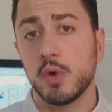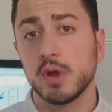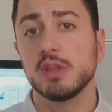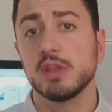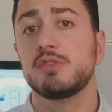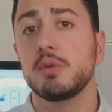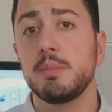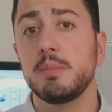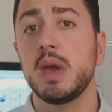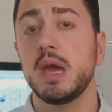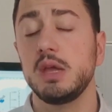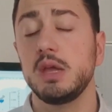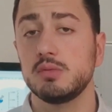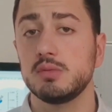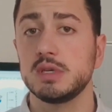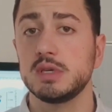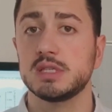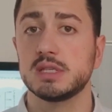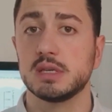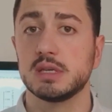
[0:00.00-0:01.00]
one of the main
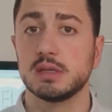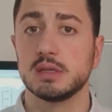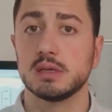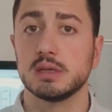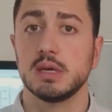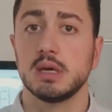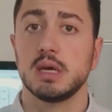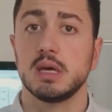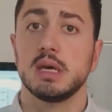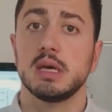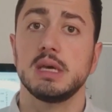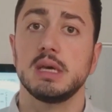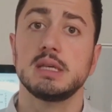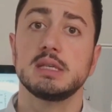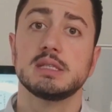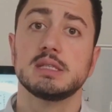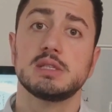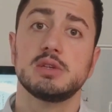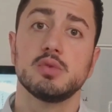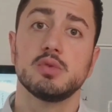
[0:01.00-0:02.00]
reasons
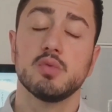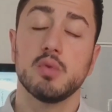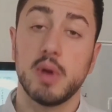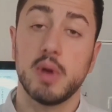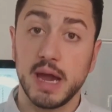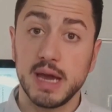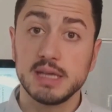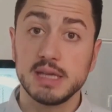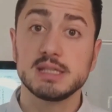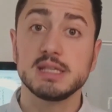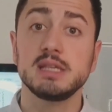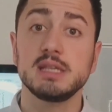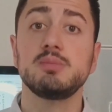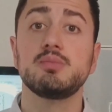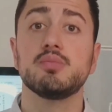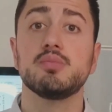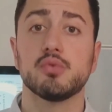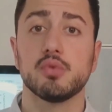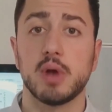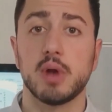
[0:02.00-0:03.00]
is the rise
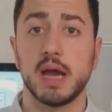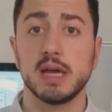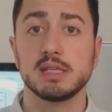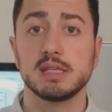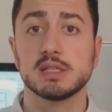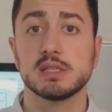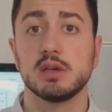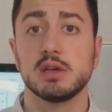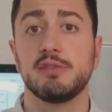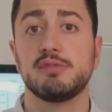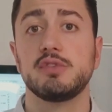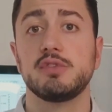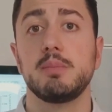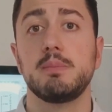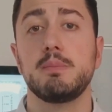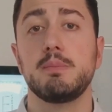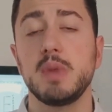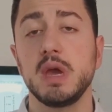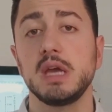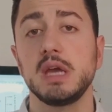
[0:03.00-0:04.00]
in price of the
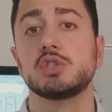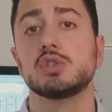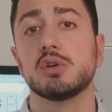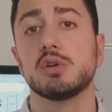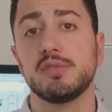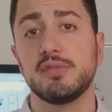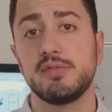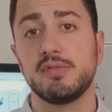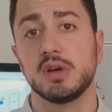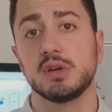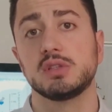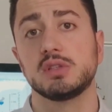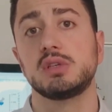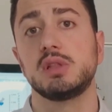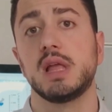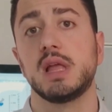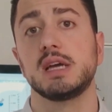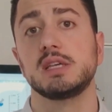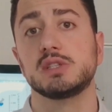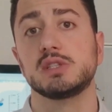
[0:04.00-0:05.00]
major
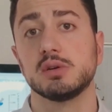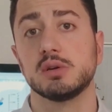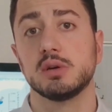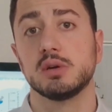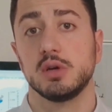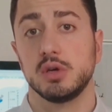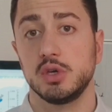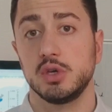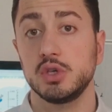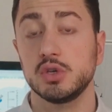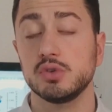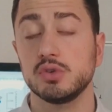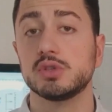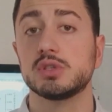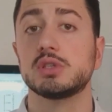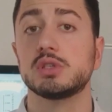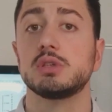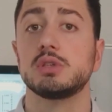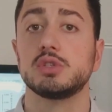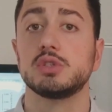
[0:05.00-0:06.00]
fertilizer
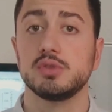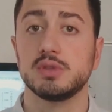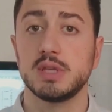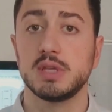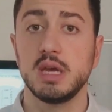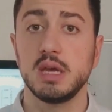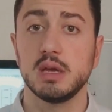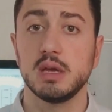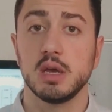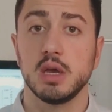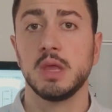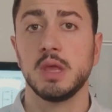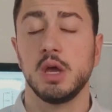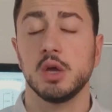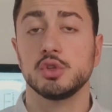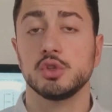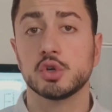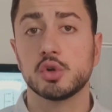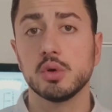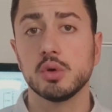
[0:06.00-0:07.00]
used today.
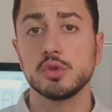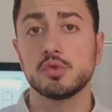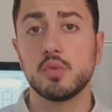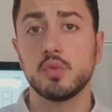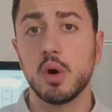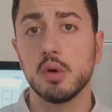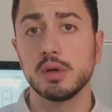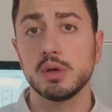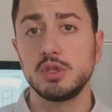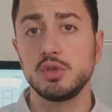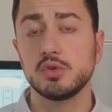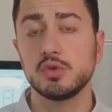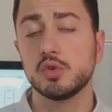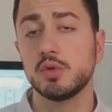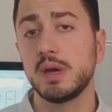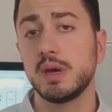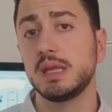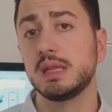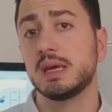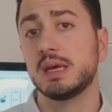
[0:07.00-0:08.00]
The current war in
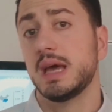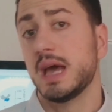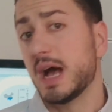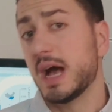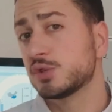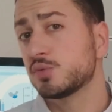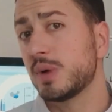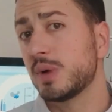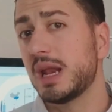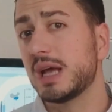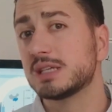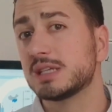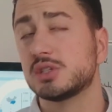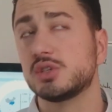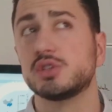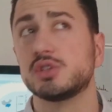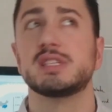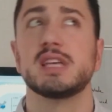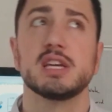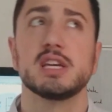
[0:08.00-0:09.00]
Ukraine, as well as
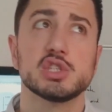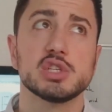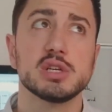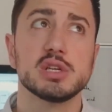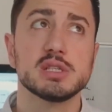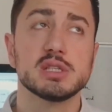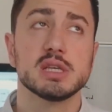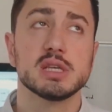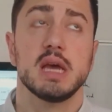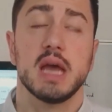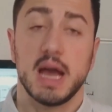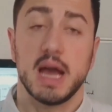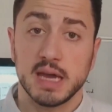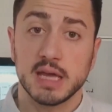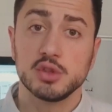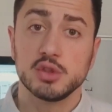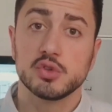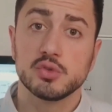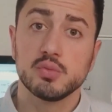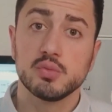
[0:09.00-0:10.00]
the sanctions
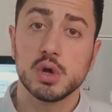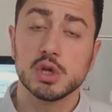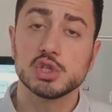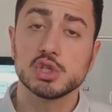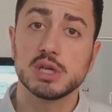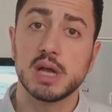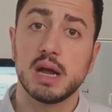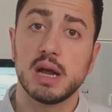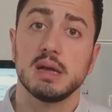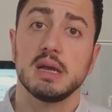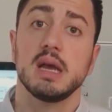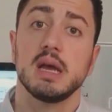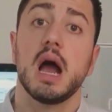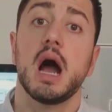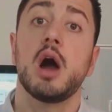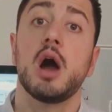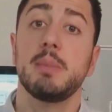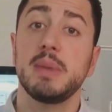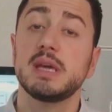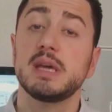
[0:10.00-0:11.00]
against Russia,
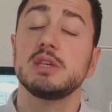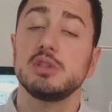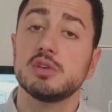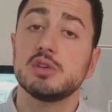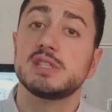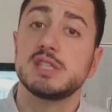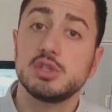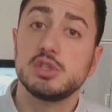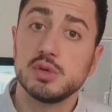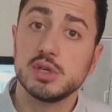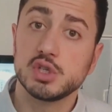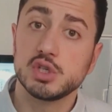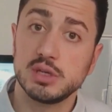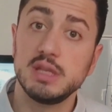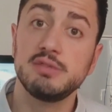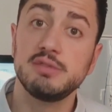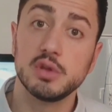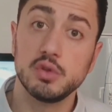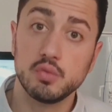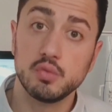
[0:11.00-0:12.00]
are making the
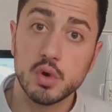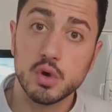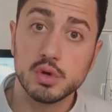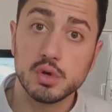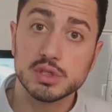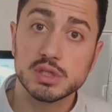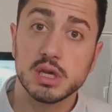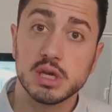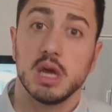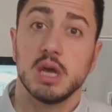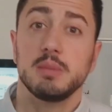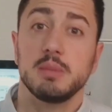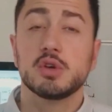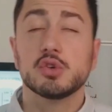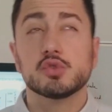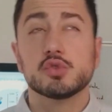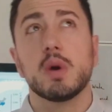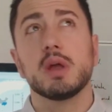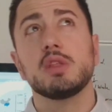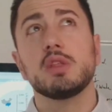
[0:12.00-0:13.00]
situation even worse
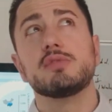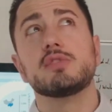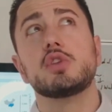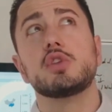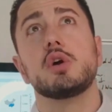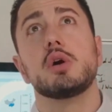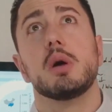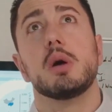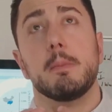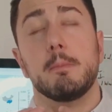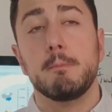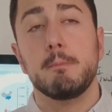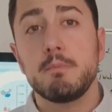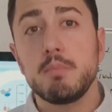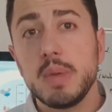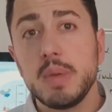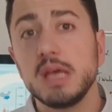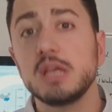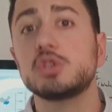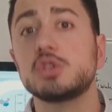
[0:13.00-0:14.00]
because one of the
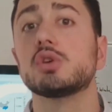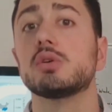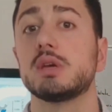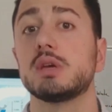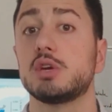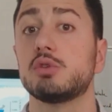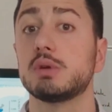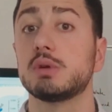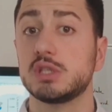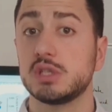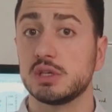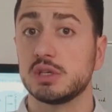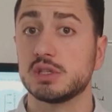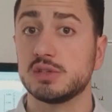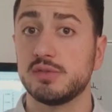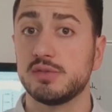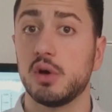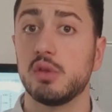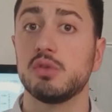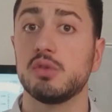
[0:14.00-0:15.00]
major
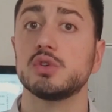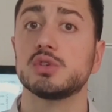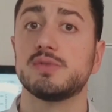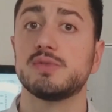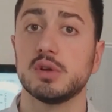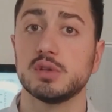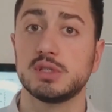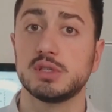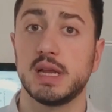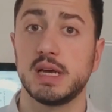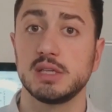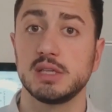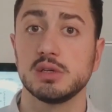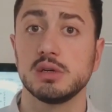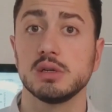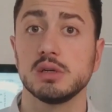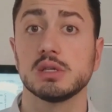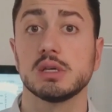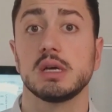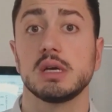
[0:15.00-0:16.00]
ingredients for those
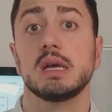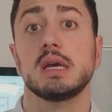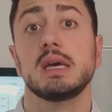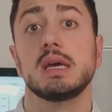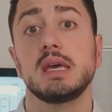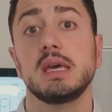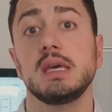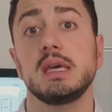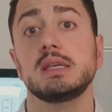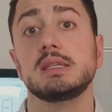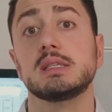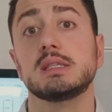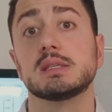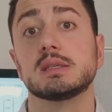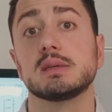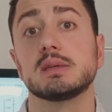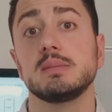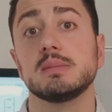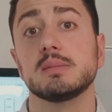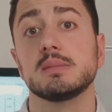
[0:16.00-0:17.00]
fertilizers
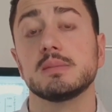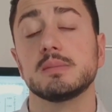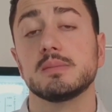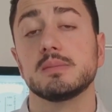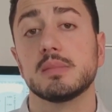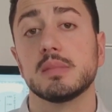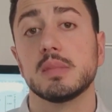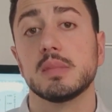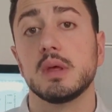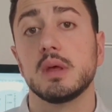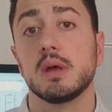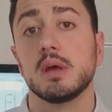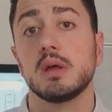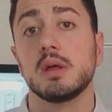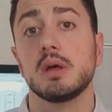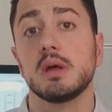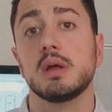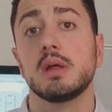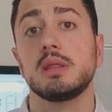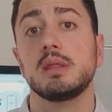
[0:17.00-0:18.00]
is
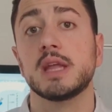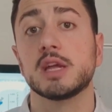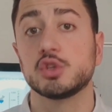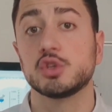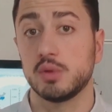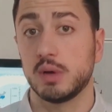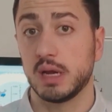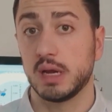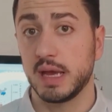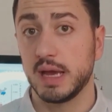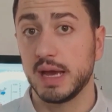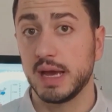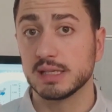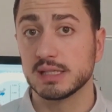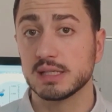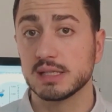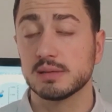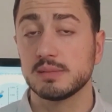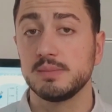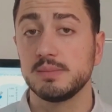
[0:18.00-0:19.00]
natural
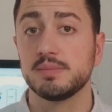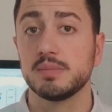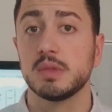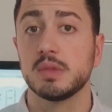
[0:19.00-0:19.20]
gas.